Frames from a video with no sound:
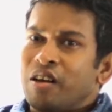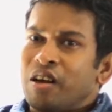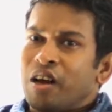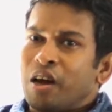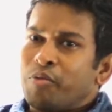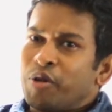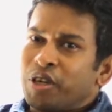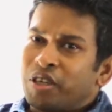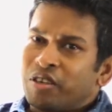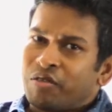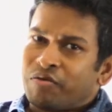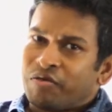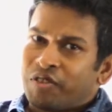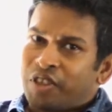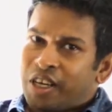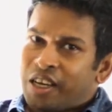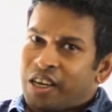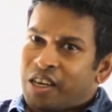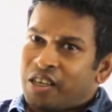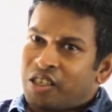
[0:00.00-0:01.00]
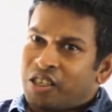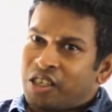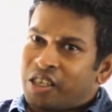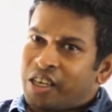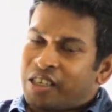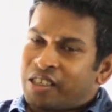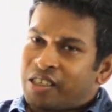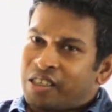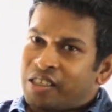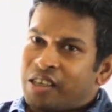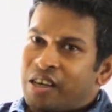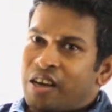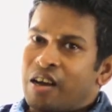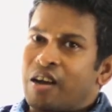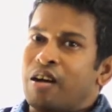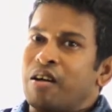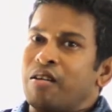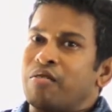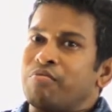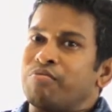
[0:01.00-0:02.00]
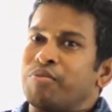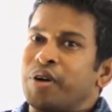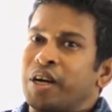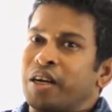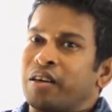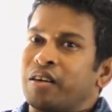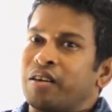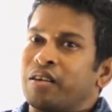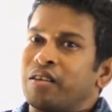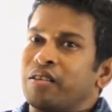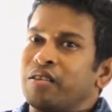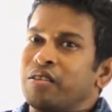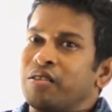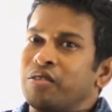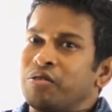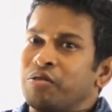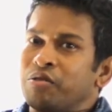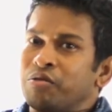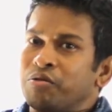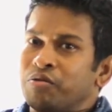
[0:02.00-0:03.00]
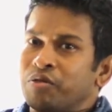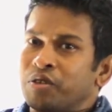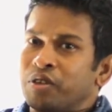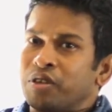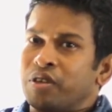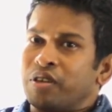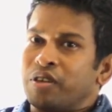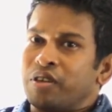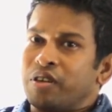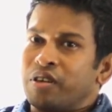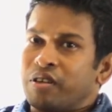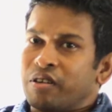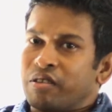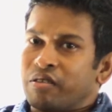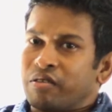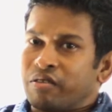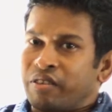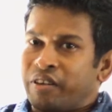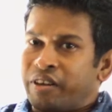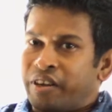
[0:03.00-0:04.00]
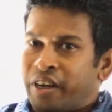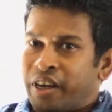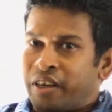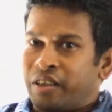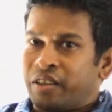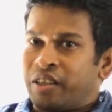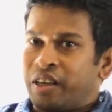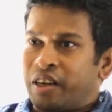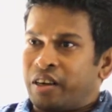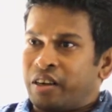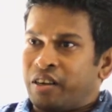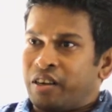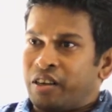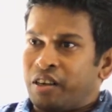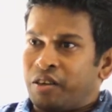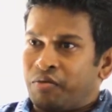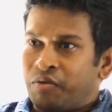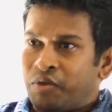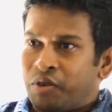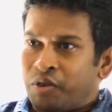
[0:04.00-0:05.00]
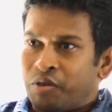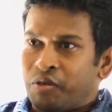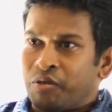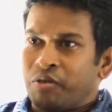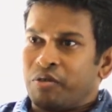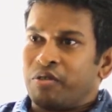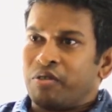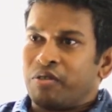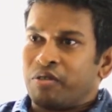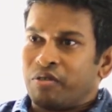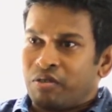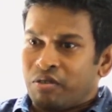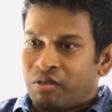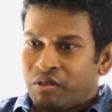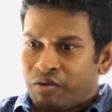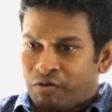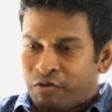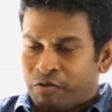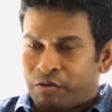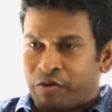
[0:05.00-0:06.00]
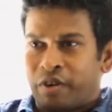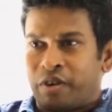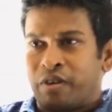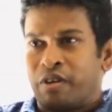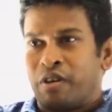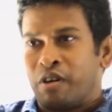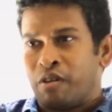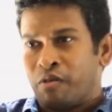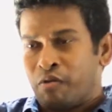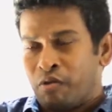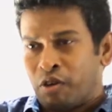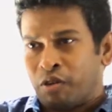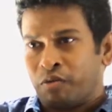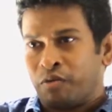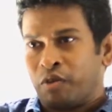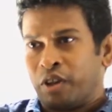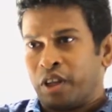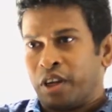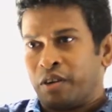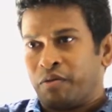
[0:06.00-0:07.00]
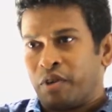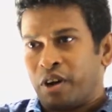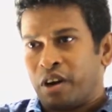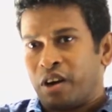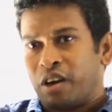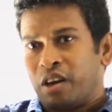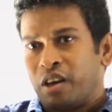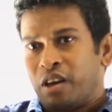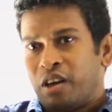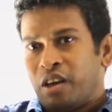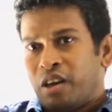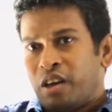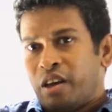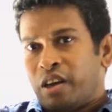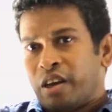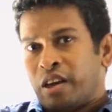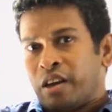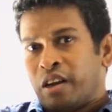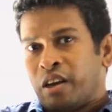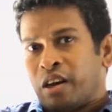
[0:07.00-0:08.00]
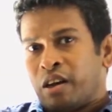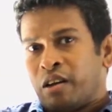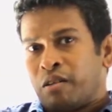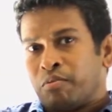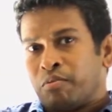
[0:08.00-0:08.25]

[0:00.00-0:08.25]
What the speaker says: A bit of challenge, yes, but you get that if you work for that one. And